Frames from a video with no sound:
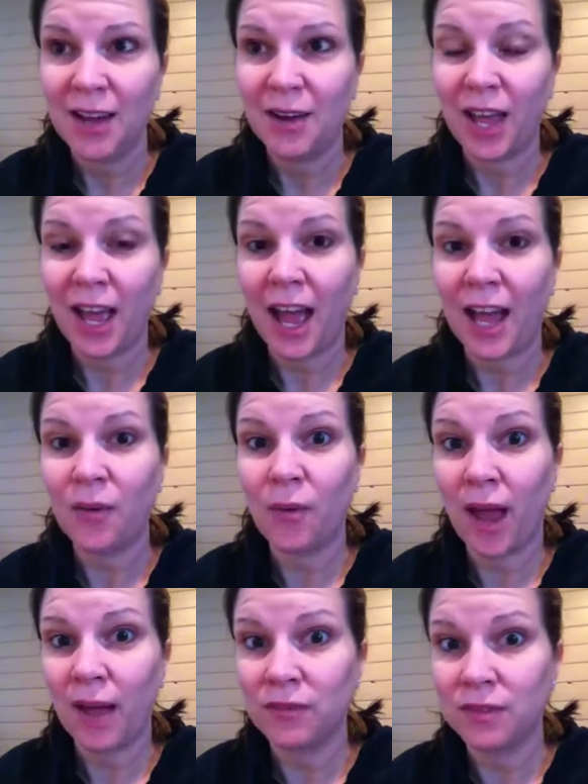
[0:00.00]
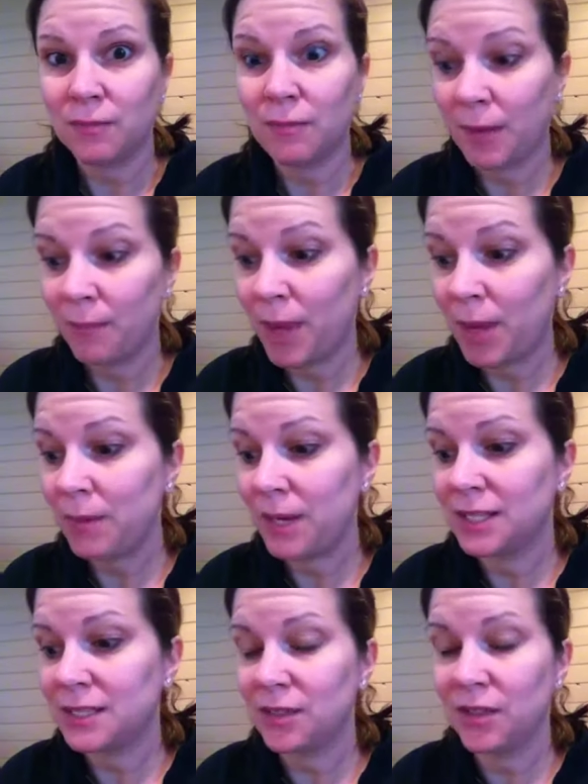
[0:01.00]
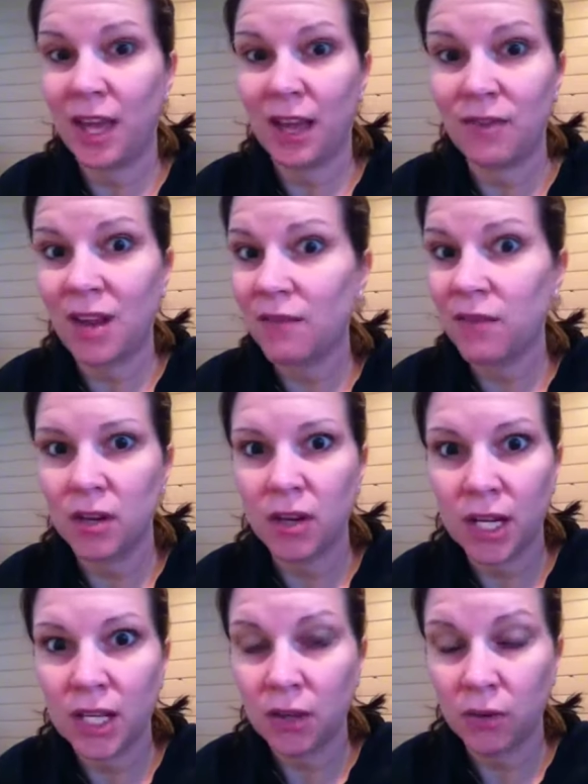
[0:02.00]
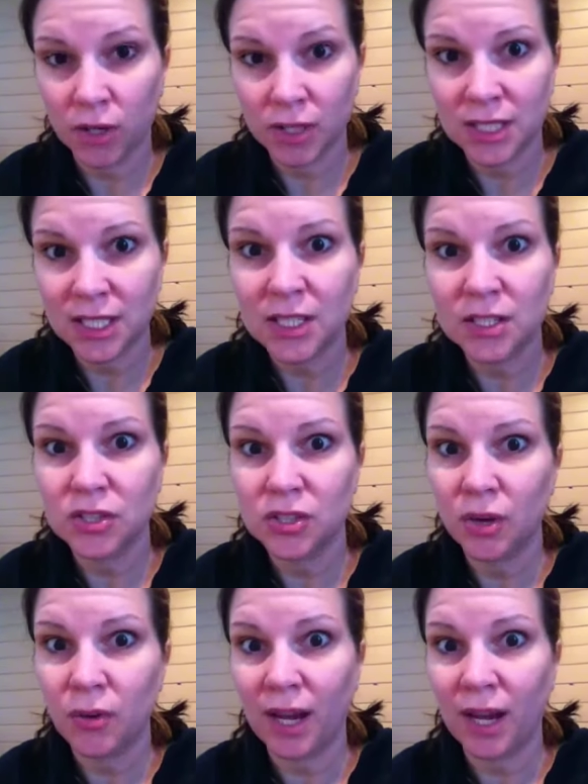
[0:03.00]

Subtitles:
Okay, I don't have maybe necessarily have to have the Nike or Adidas shoe.